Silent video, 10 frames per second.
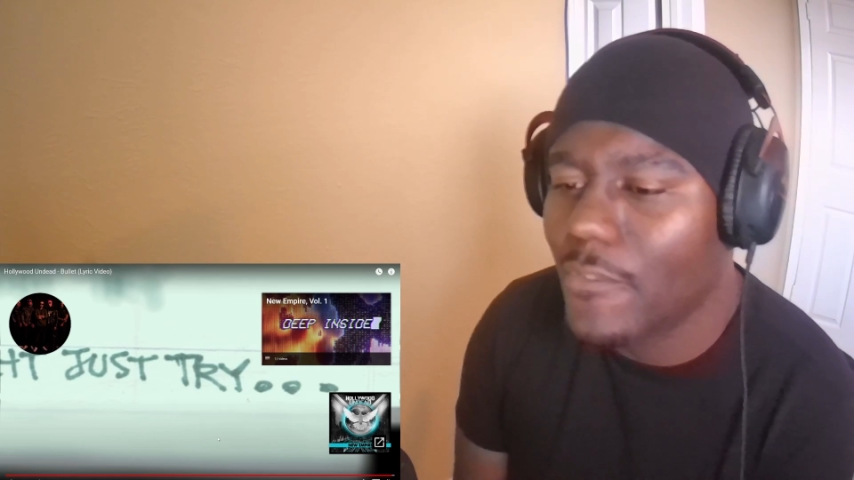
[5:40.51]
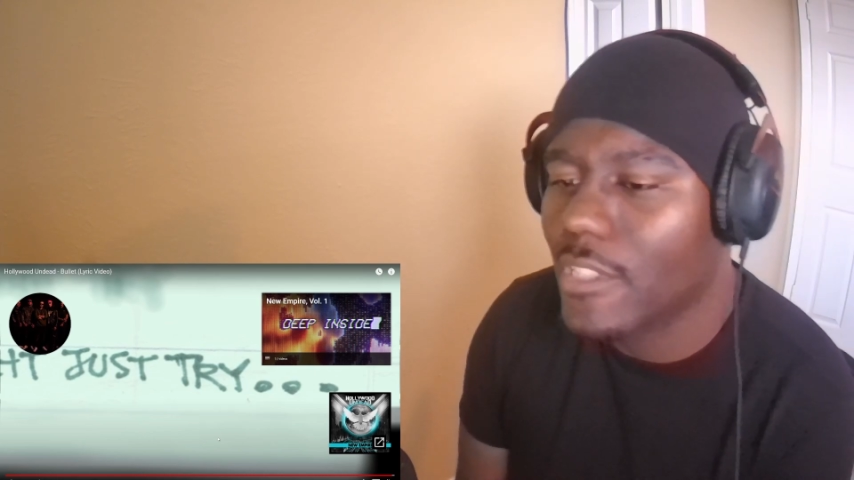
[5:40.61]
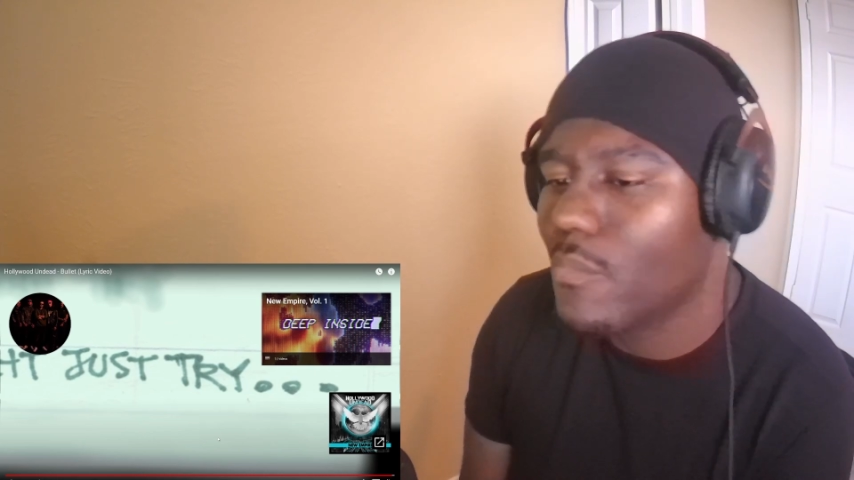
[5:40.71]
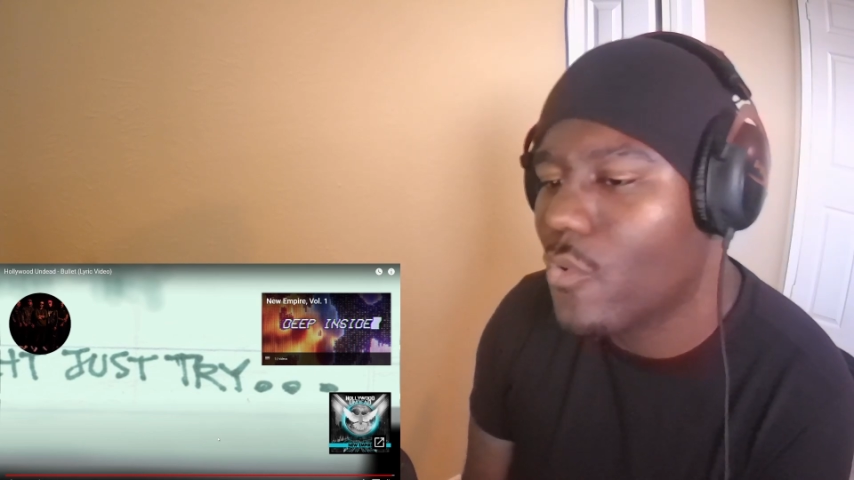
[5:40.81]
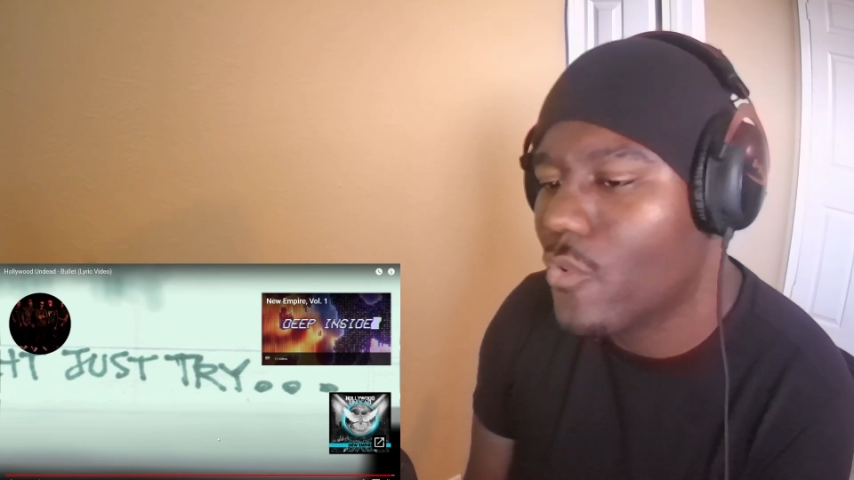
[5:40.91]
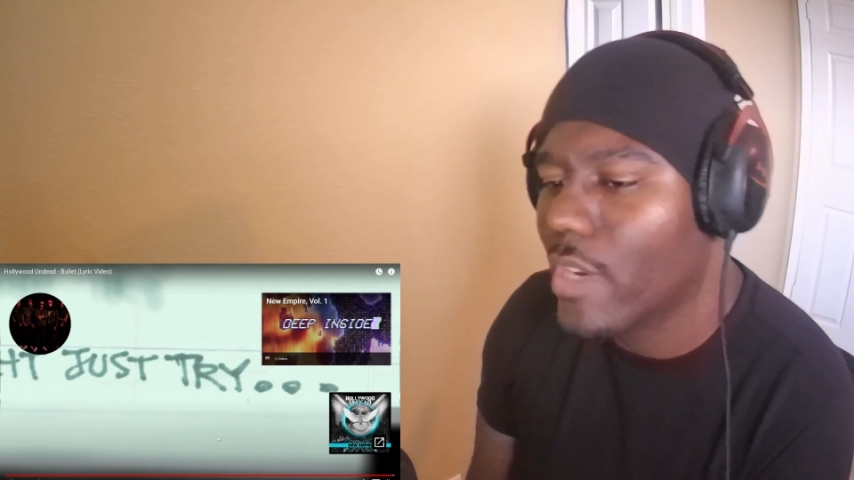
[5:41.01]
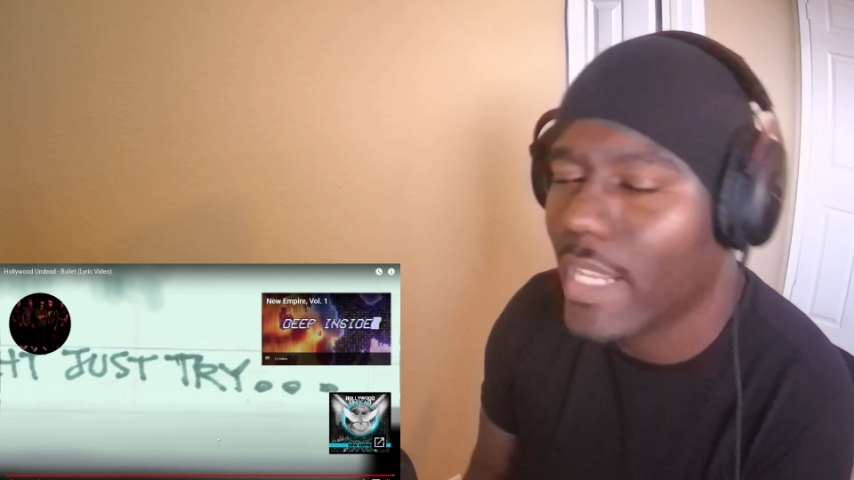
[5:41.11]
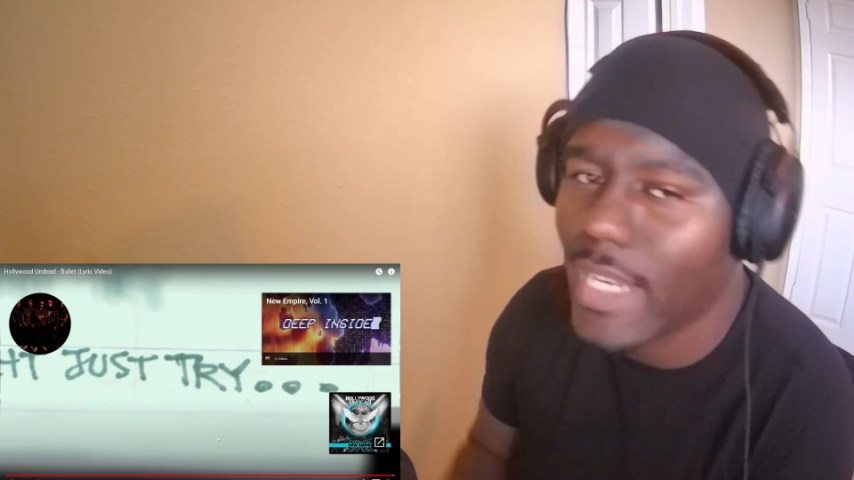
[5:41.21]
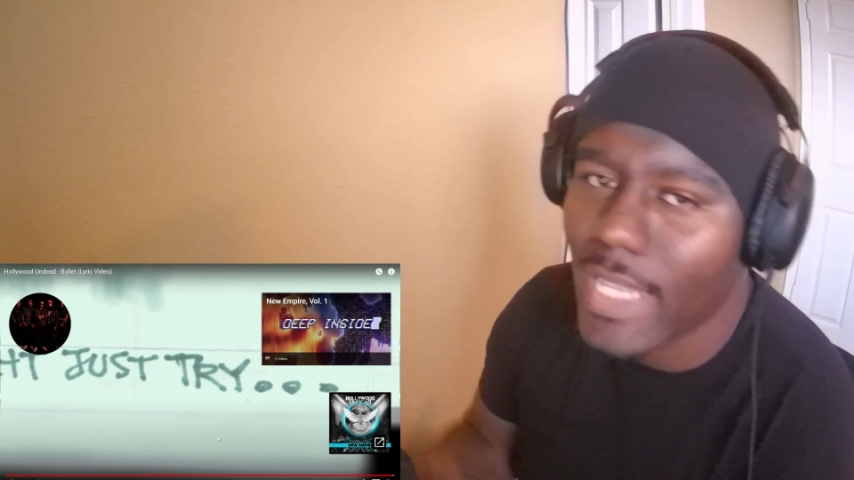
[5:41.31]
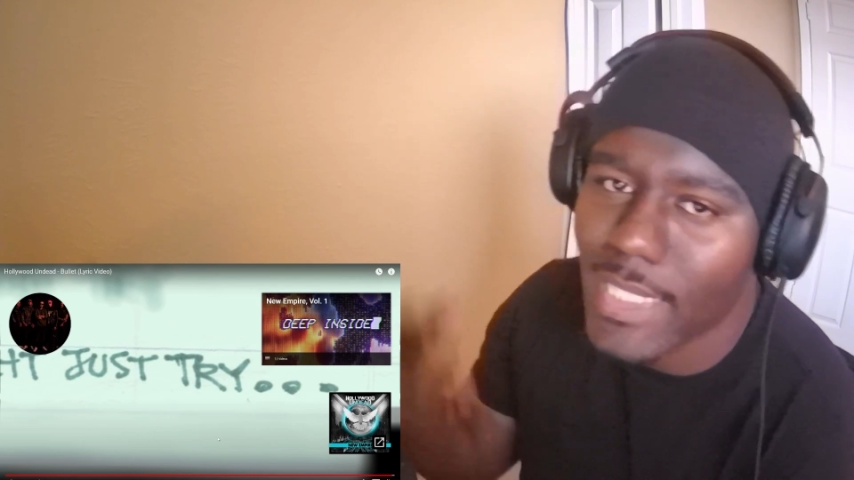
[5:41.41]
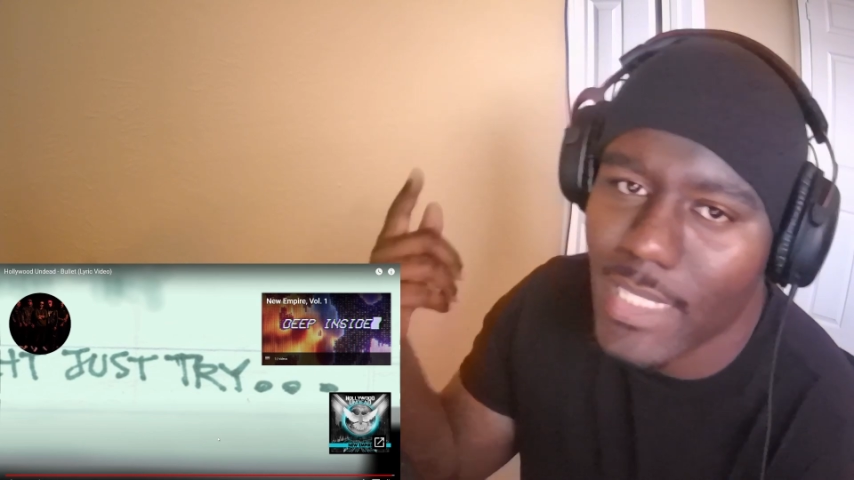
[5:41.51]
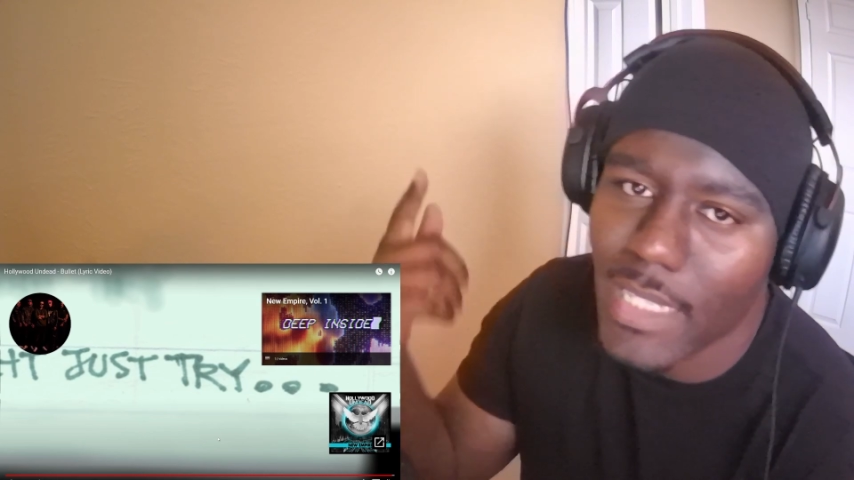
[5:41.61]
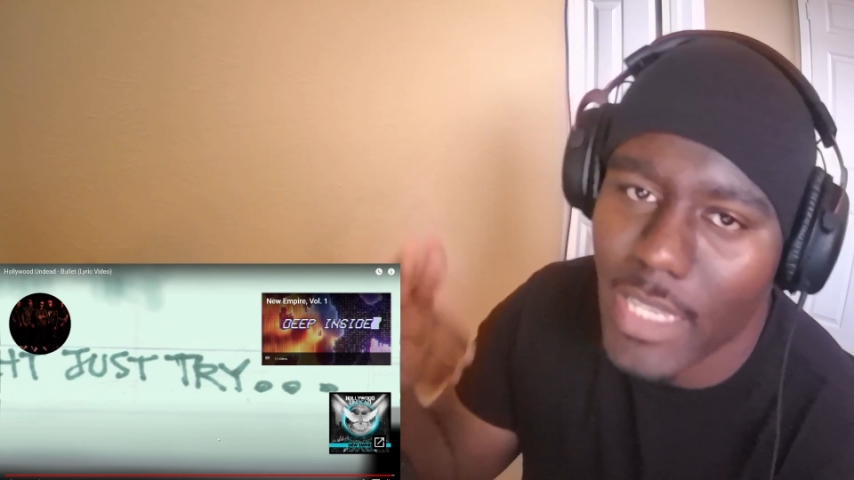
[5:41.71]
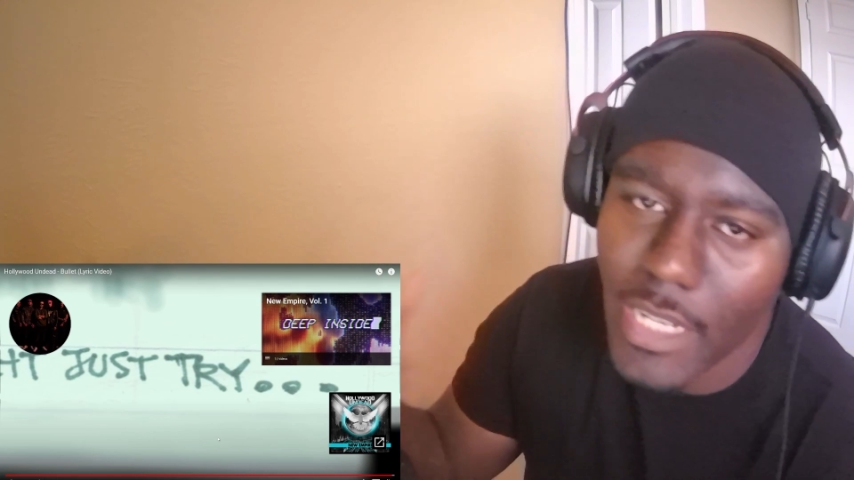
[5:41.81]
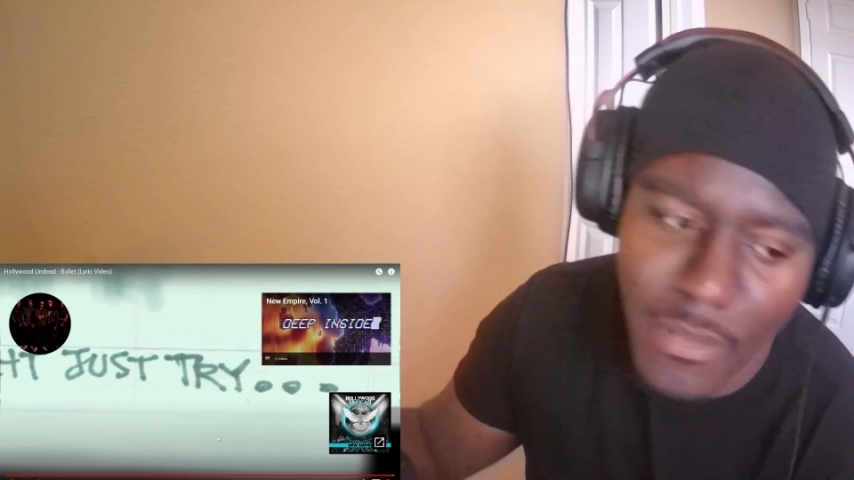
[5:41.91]
for some more, and let's
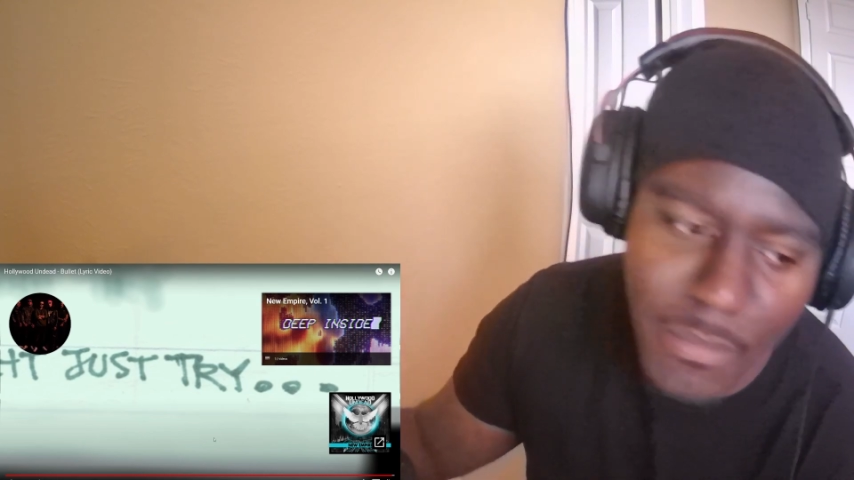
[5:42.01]
get it.